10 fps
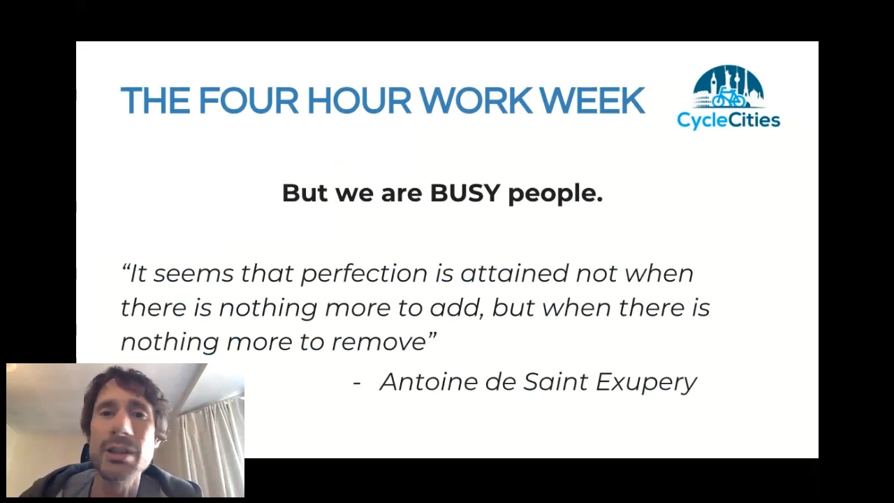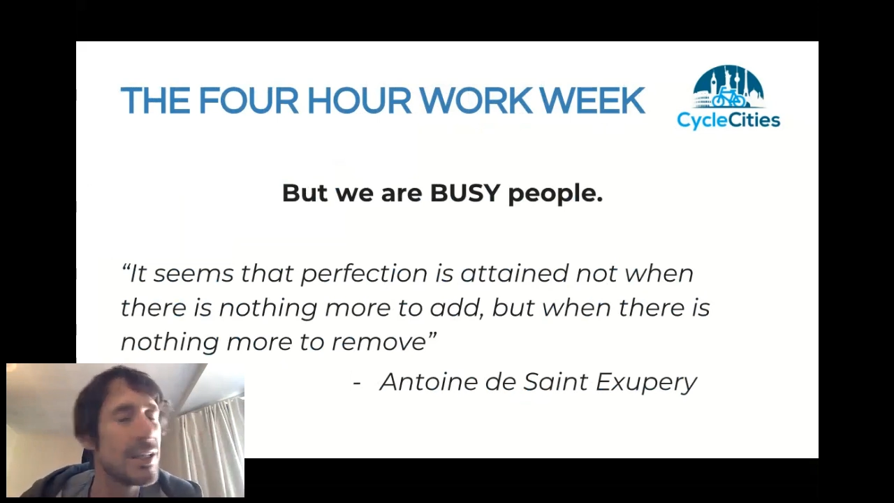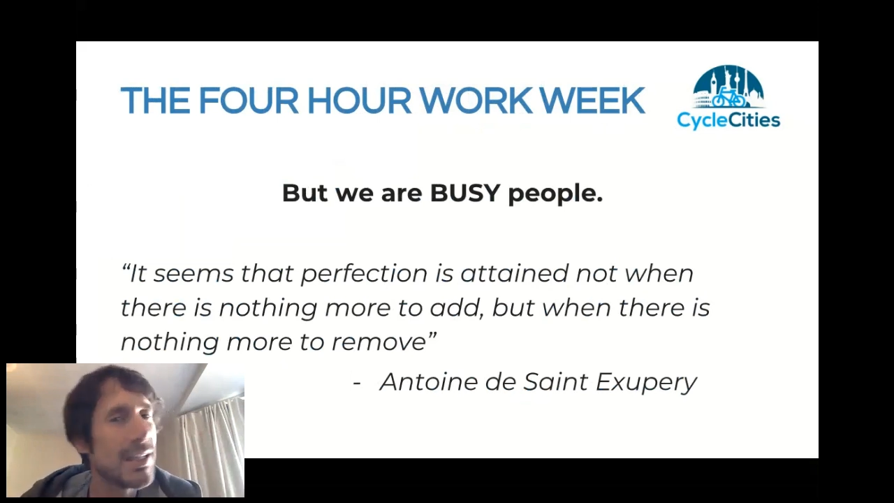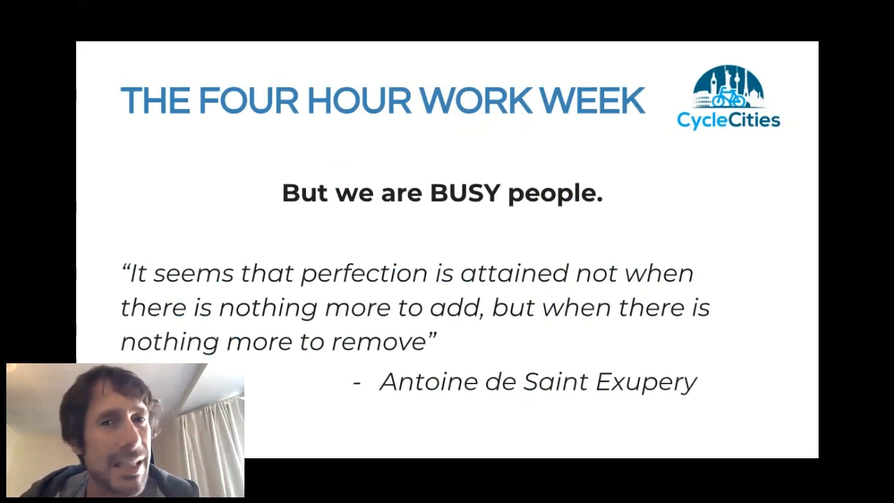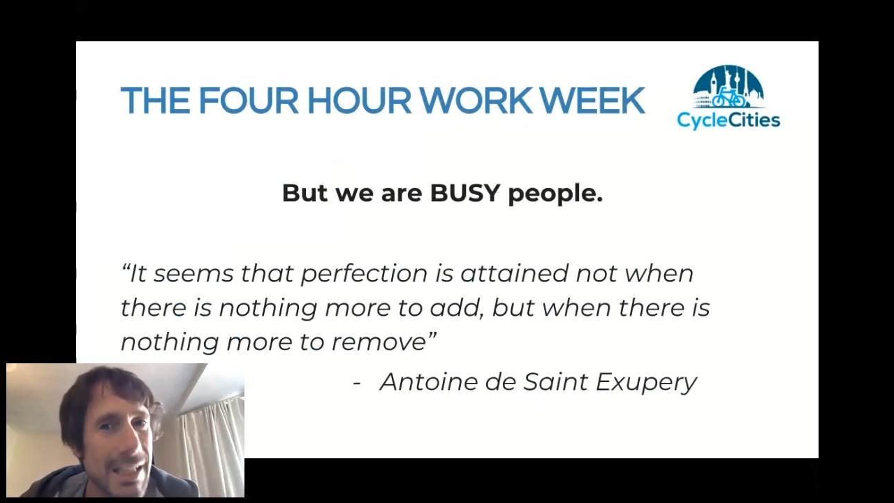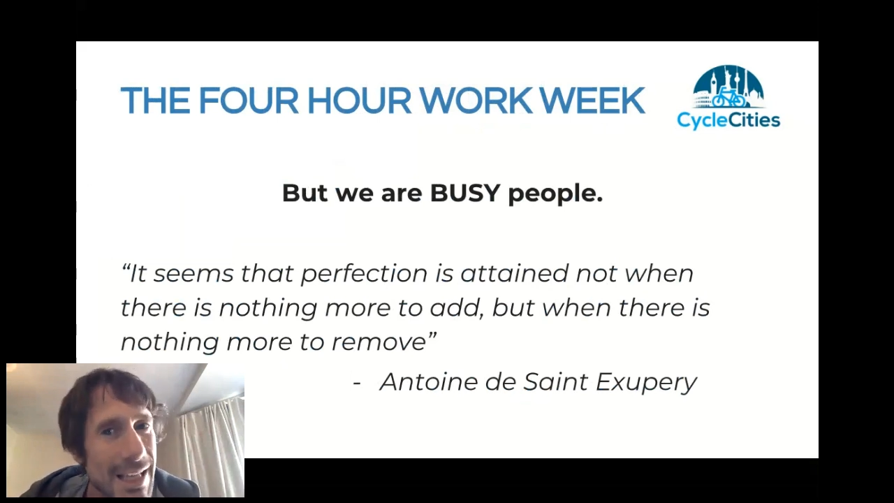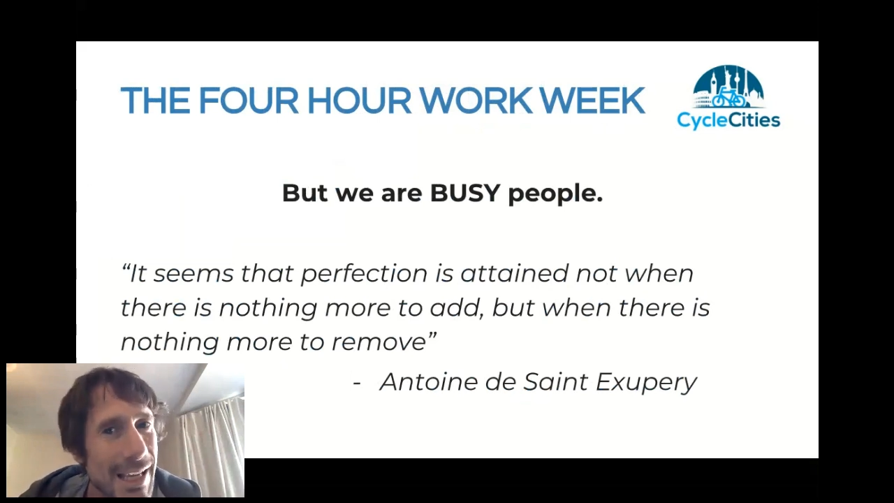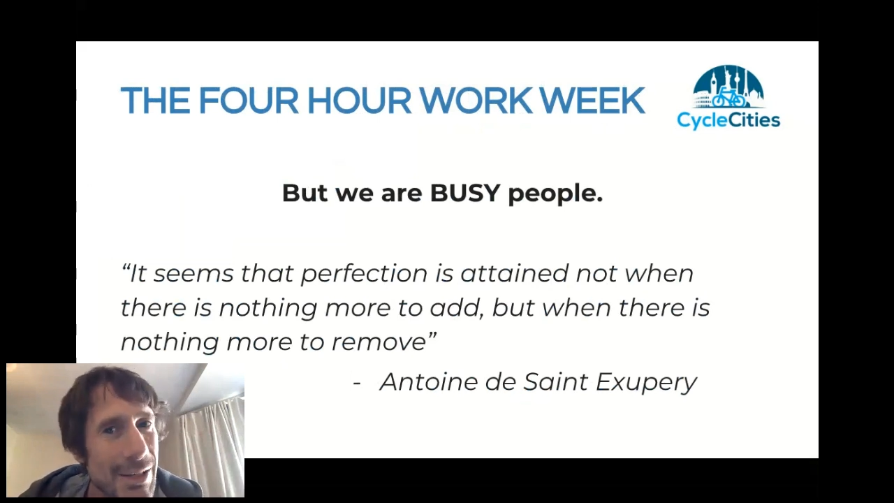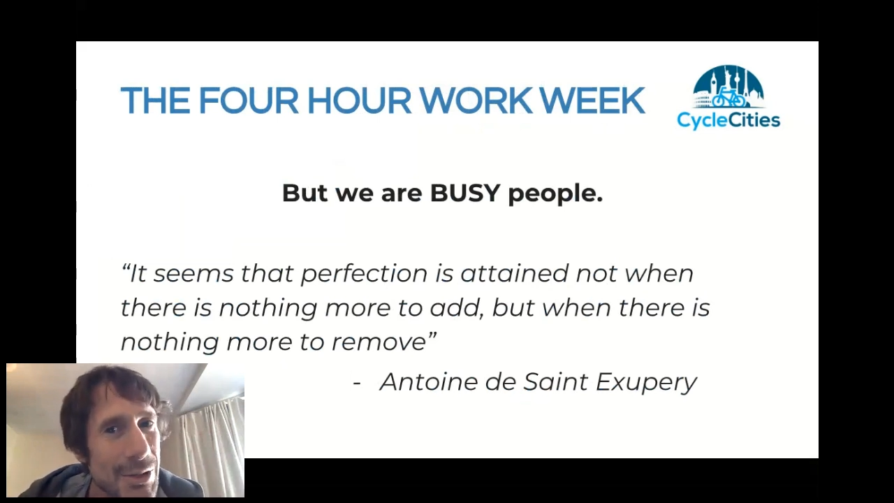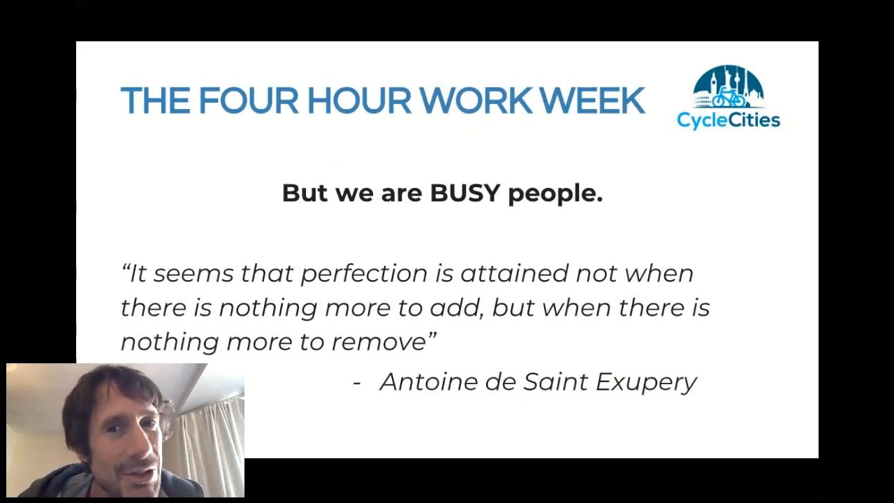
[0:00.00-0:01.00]
in the
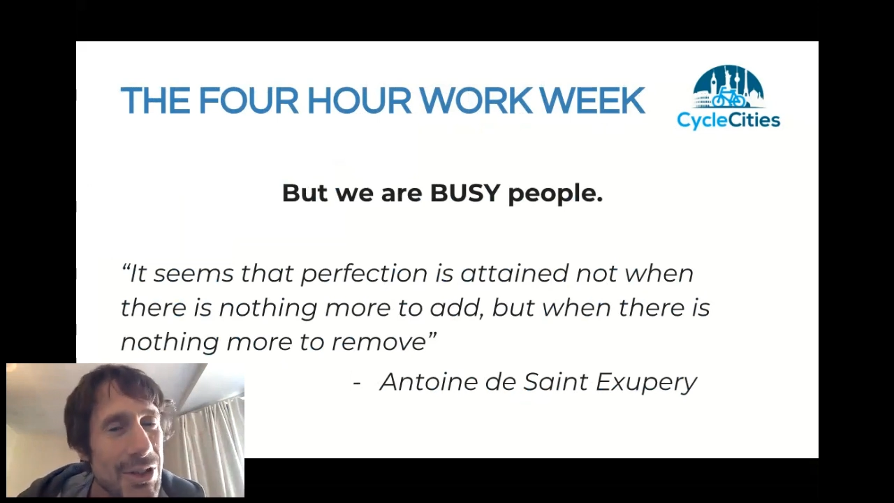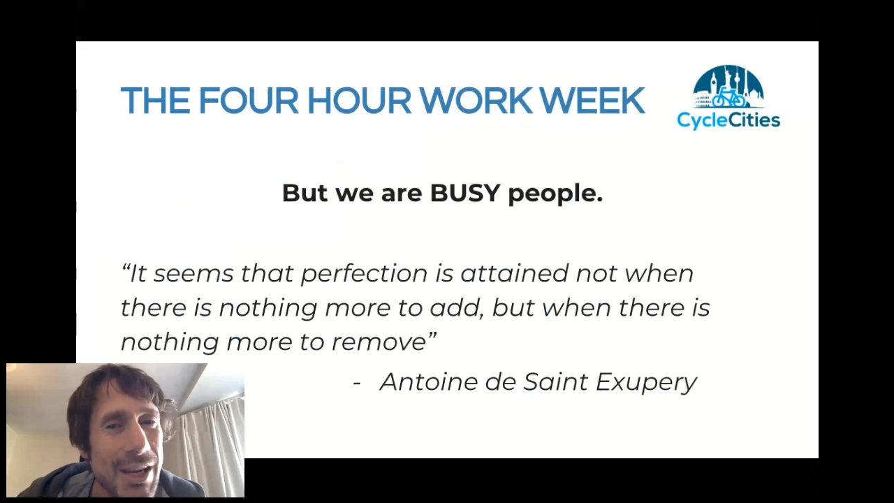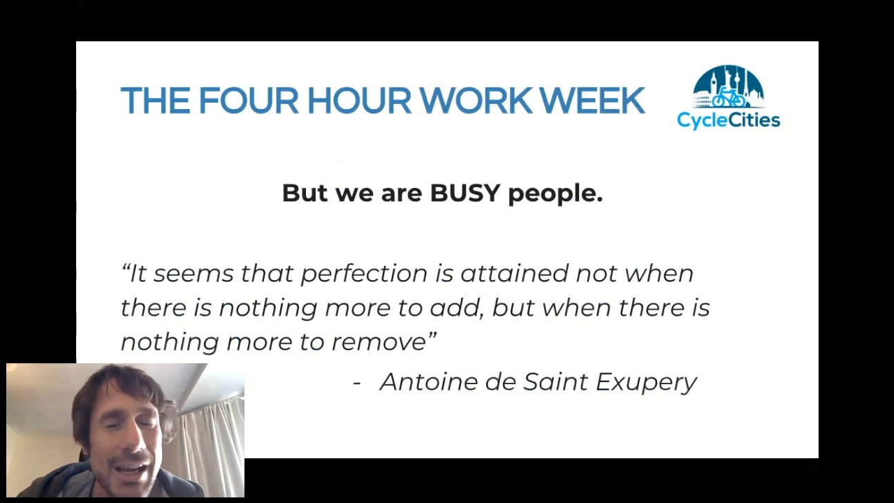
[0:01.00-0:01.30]
details